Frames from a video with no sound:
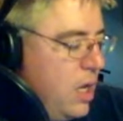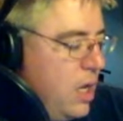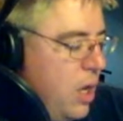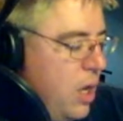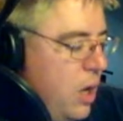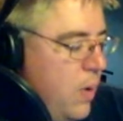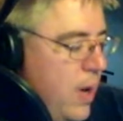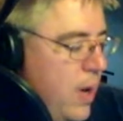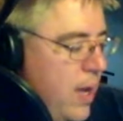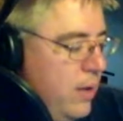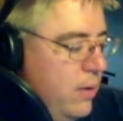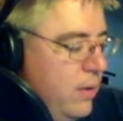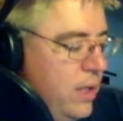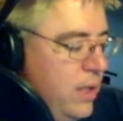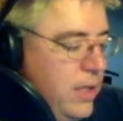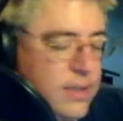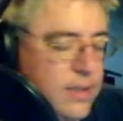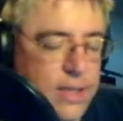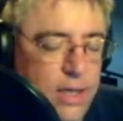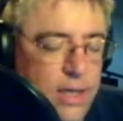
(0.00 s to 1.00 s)

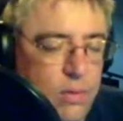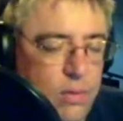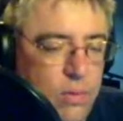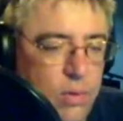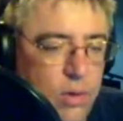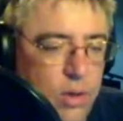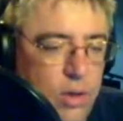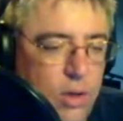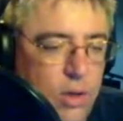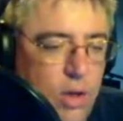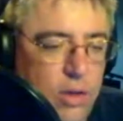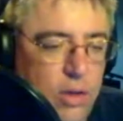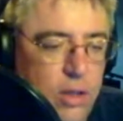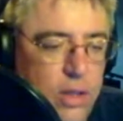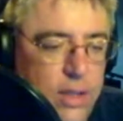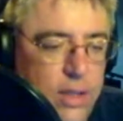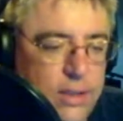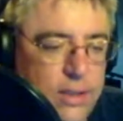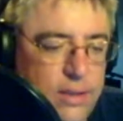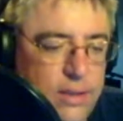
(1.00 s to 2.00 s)
OhioLinux.org. All the
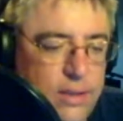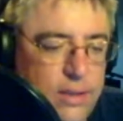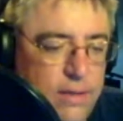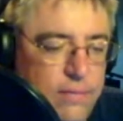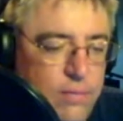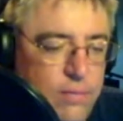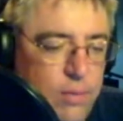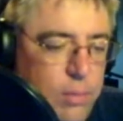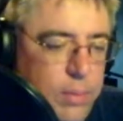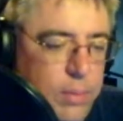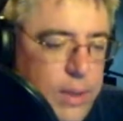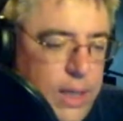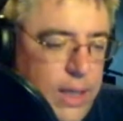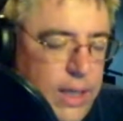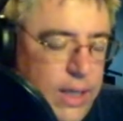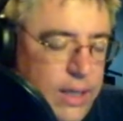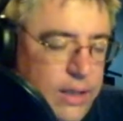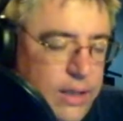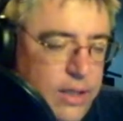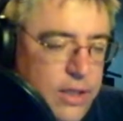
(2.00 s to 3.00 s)
links and stuff will be
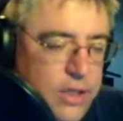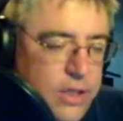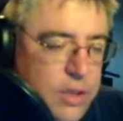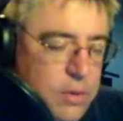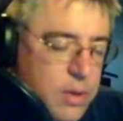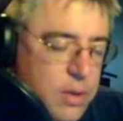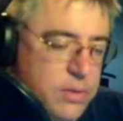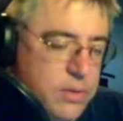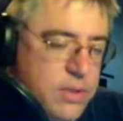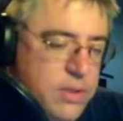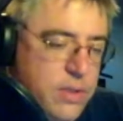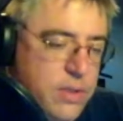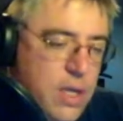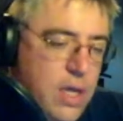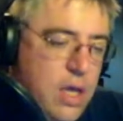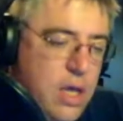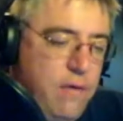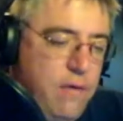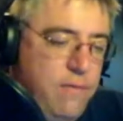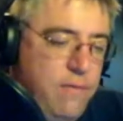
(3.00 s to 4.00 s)
in the show notes
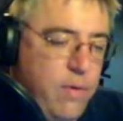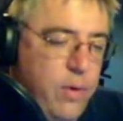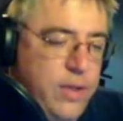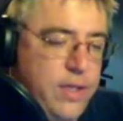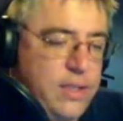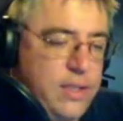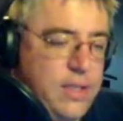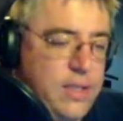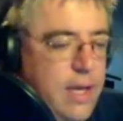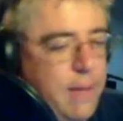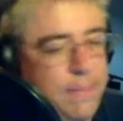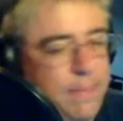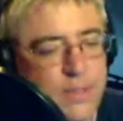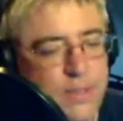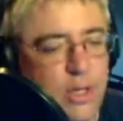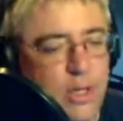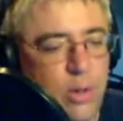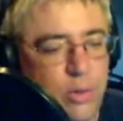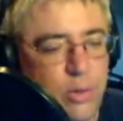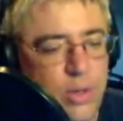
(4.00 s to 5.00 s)
for this
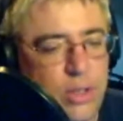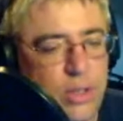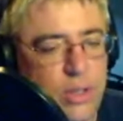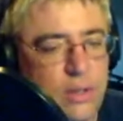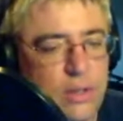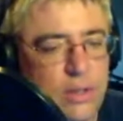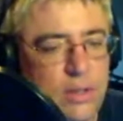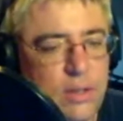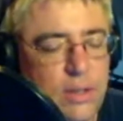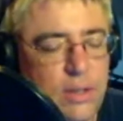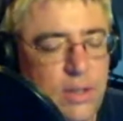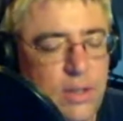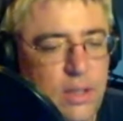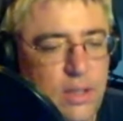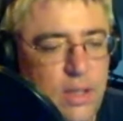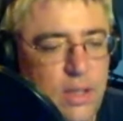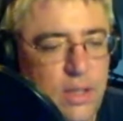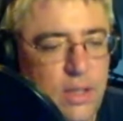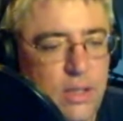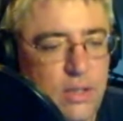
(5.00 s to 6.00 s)
episode.
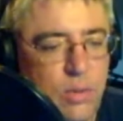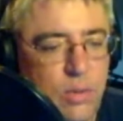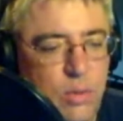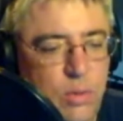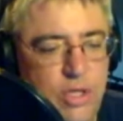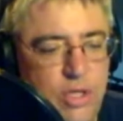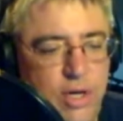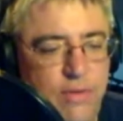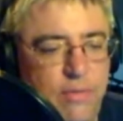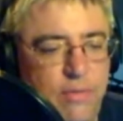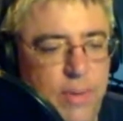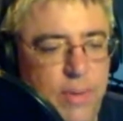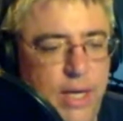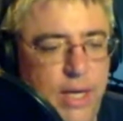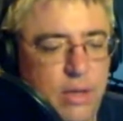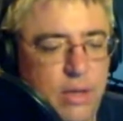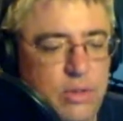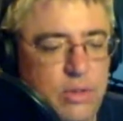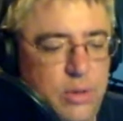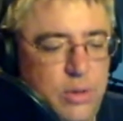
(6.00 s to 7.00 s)
So what should everybody
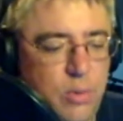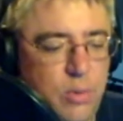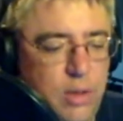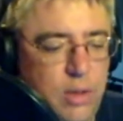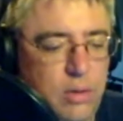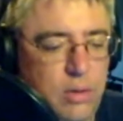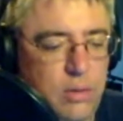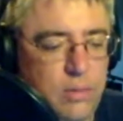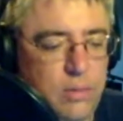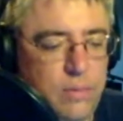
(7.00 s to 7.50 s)
go do, Walt?